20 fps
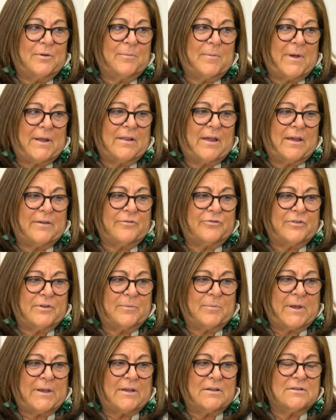in my life,
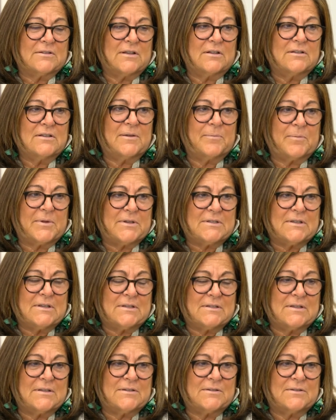in my consulting
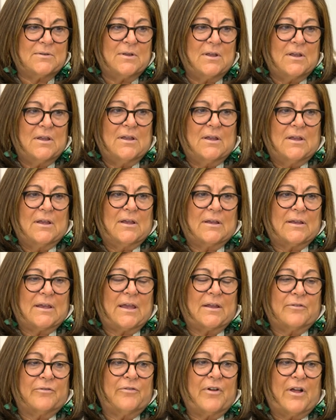business, is
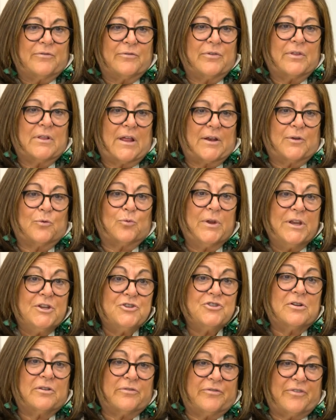get involved with a lot of
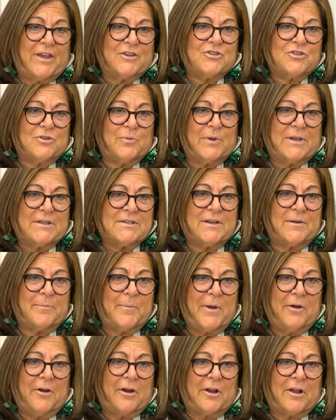regional fashion weeks in
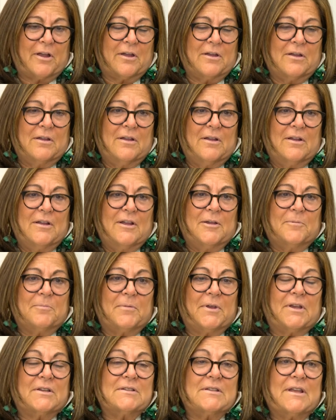America,
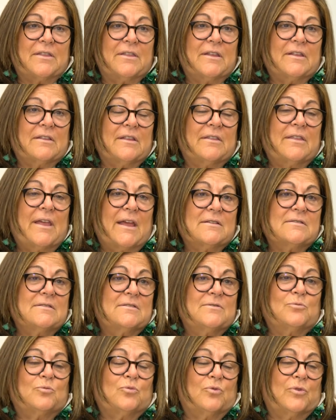because I think that
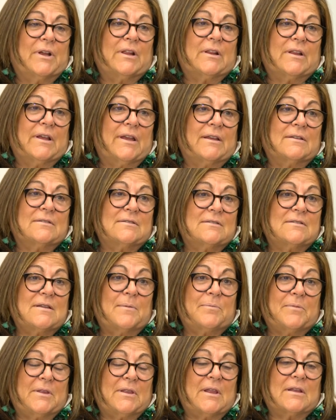that's really
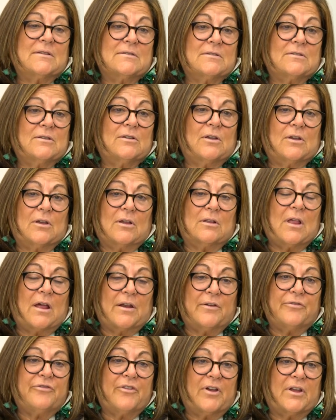something that's a
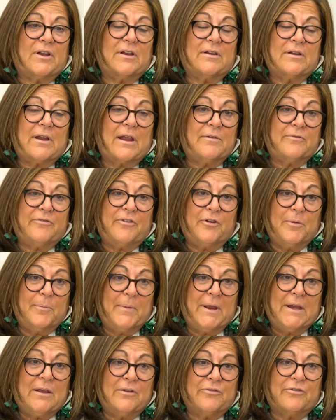lot of fun and very
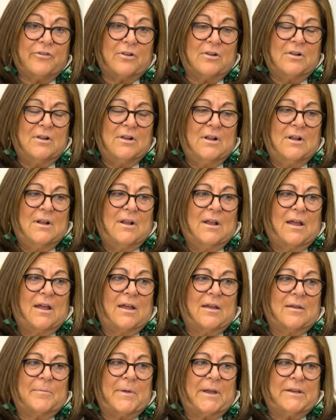meaningful.
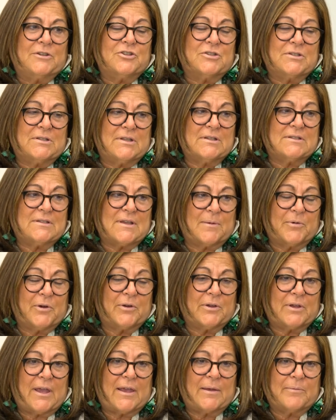I just this
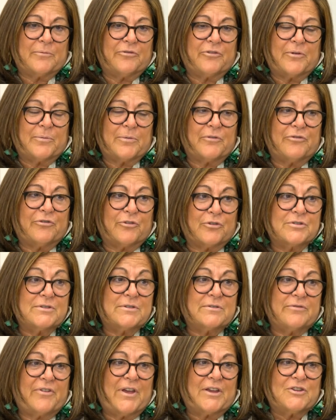summer came from the
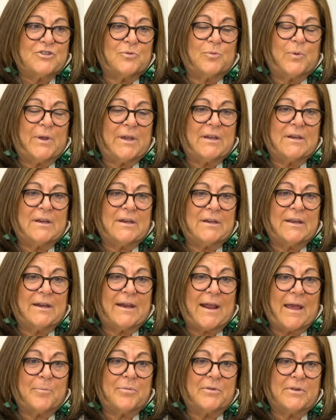first fashion week in
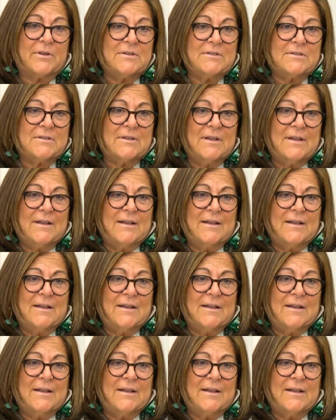Indianapolis.